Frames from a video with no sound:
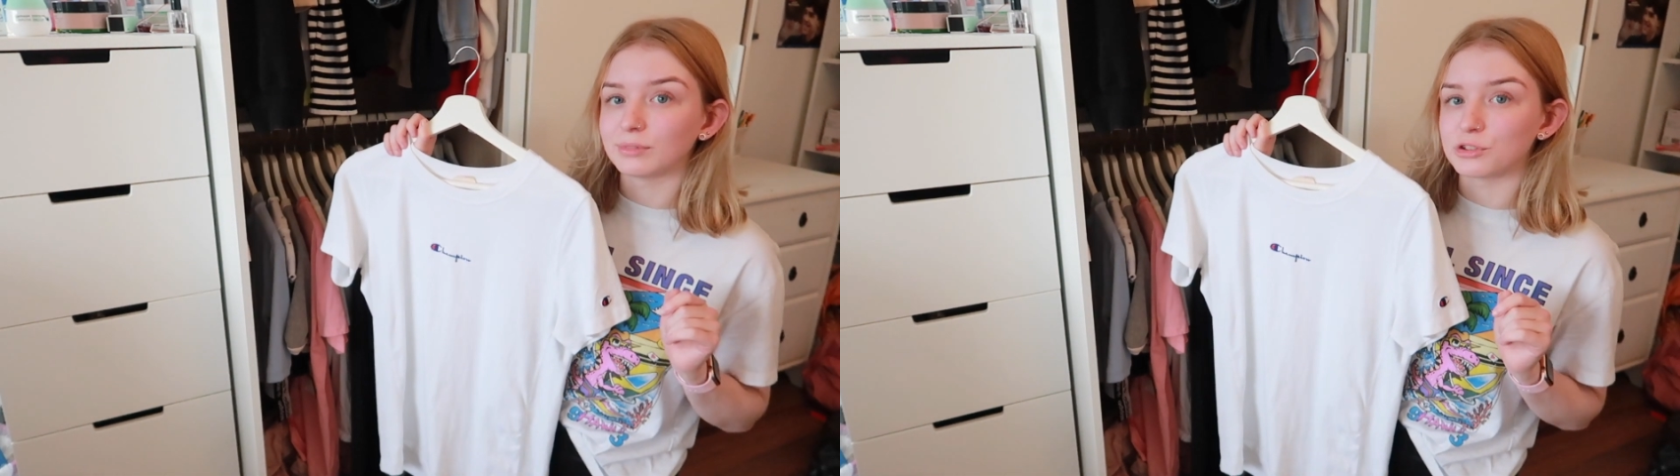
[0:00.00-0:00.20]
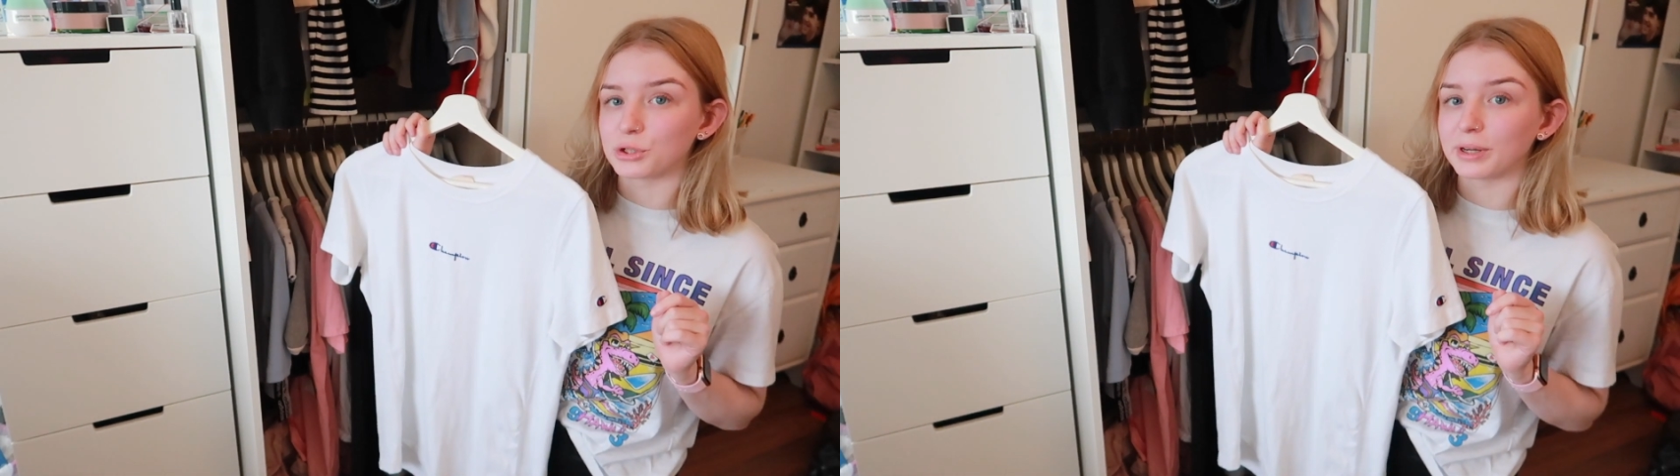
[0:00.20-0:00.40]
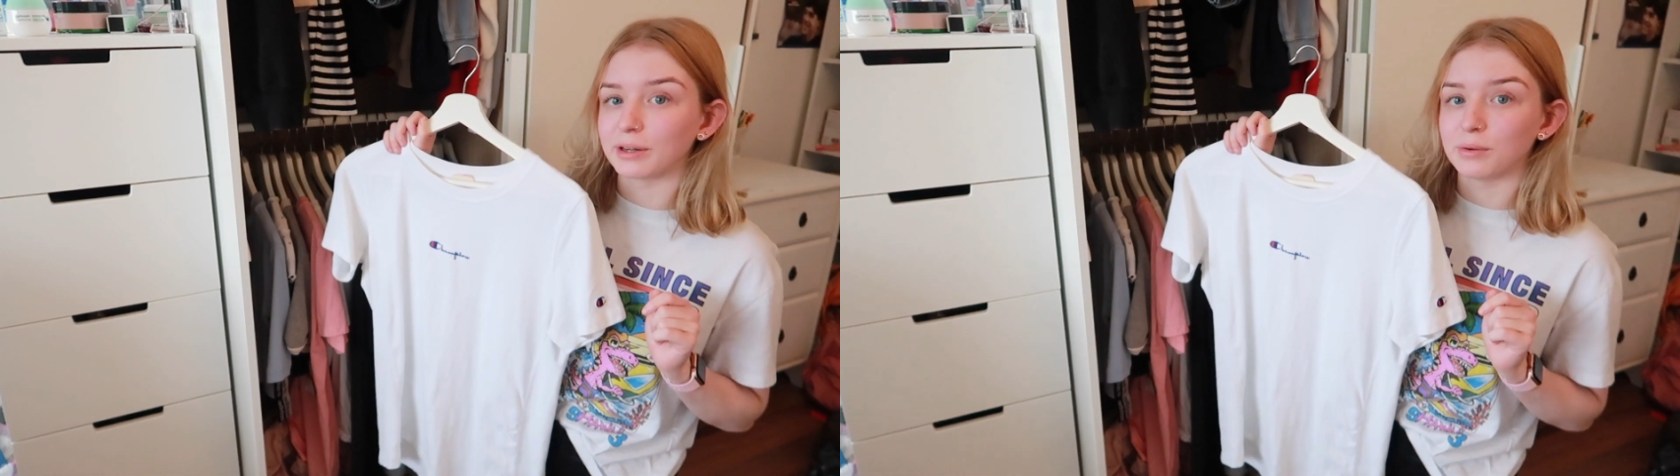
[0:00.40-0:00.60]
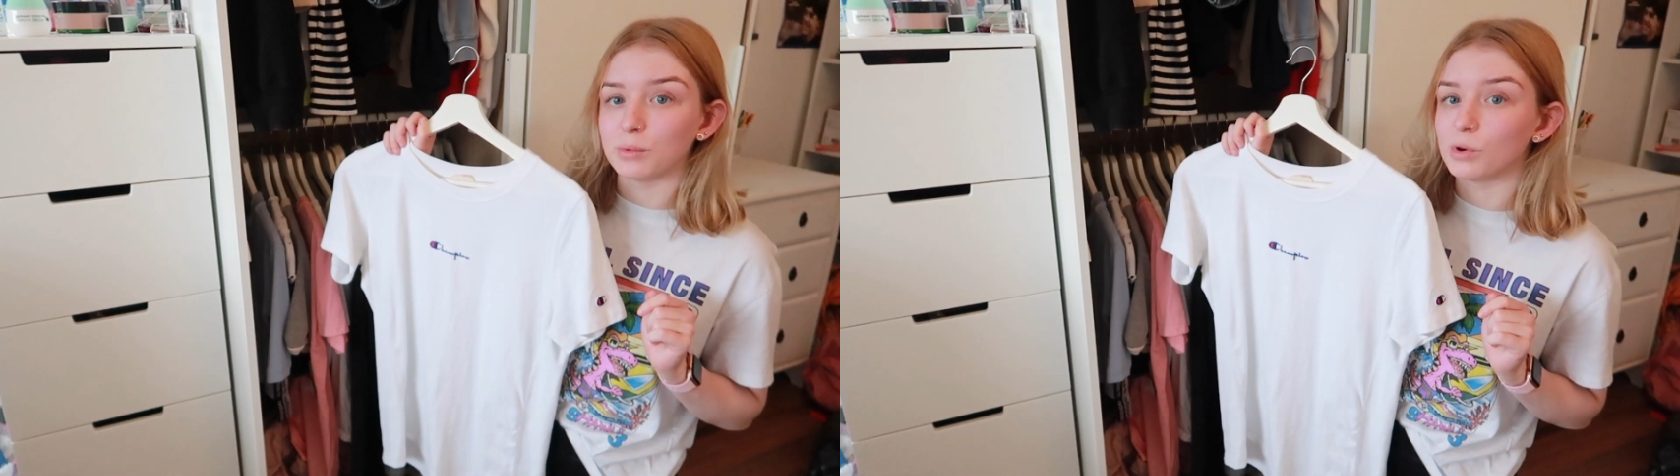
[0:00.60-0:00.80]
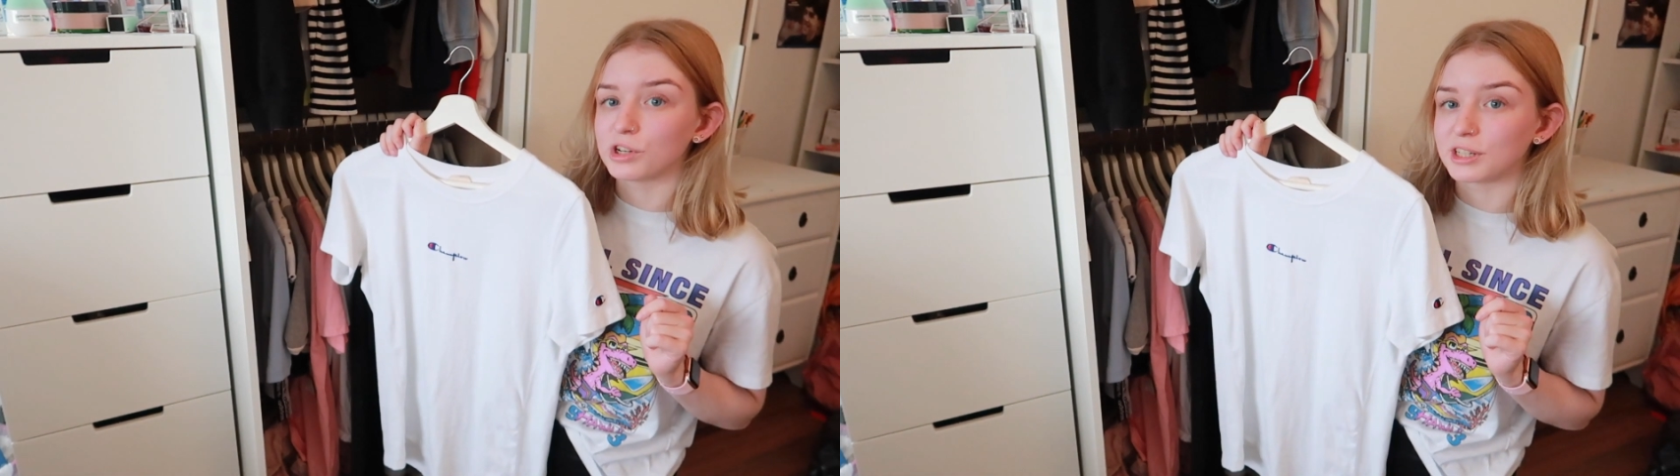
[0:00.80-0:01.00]
during
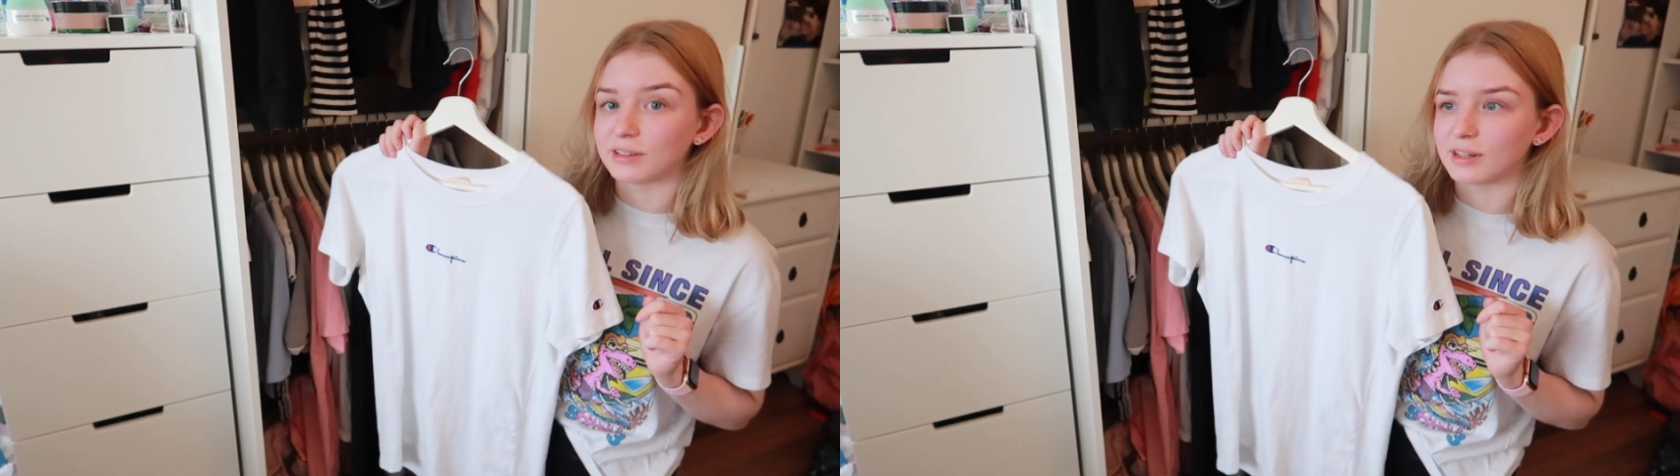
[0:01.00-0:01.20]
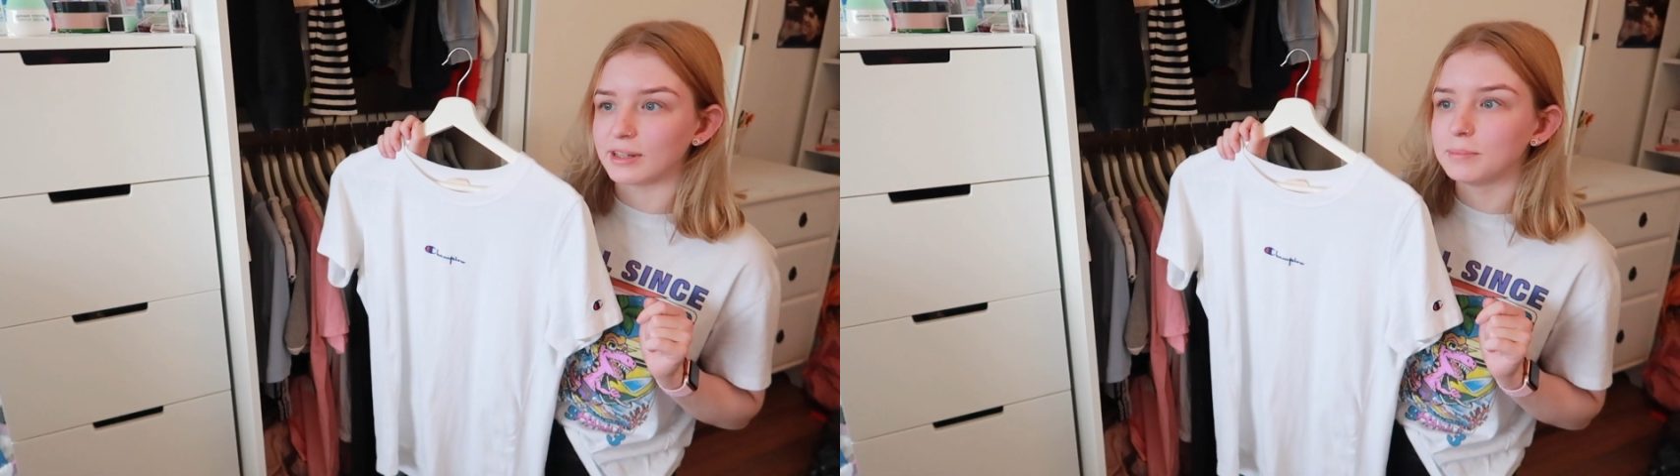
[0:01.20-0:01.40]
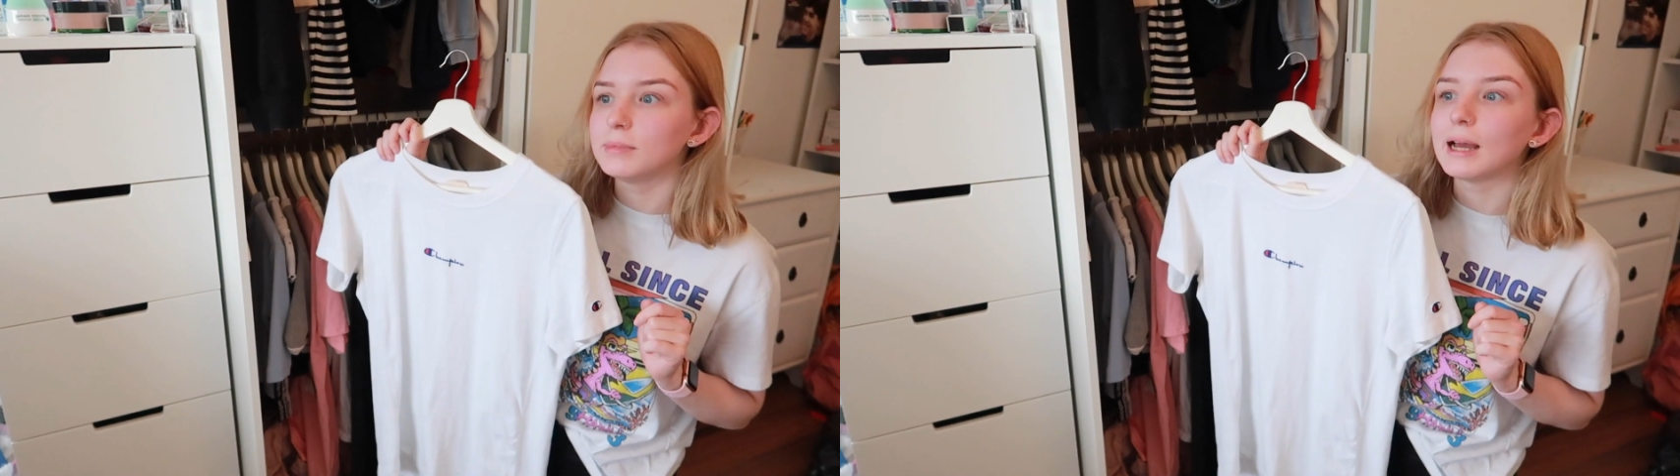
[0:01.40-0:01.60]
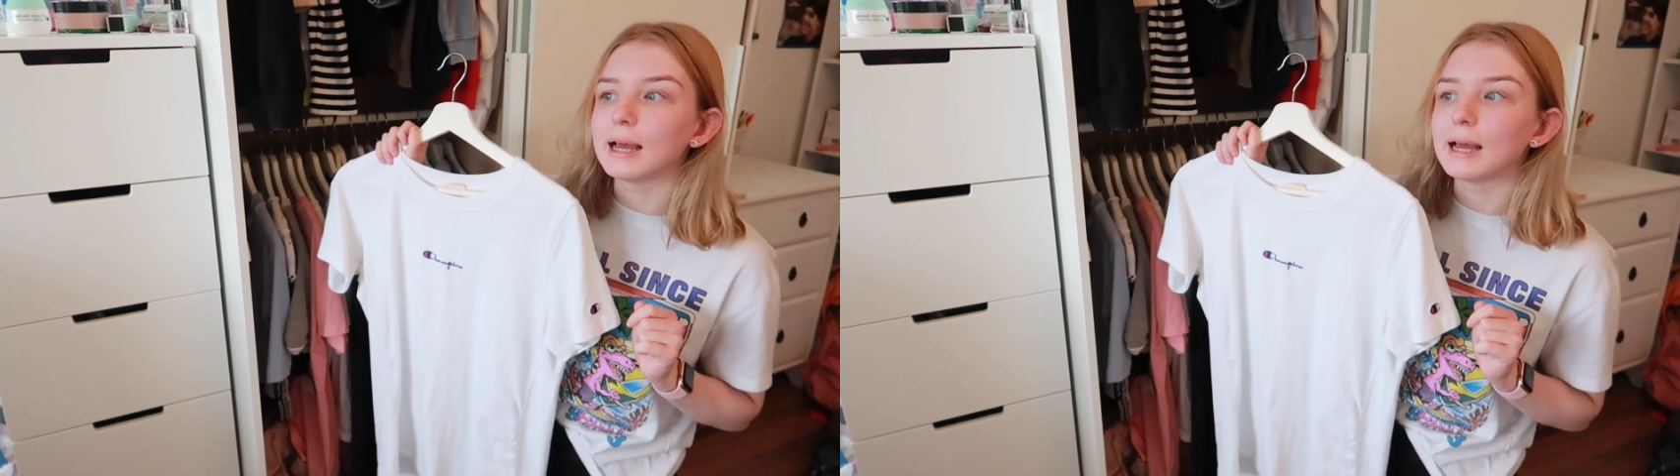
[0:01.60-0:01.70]
washing time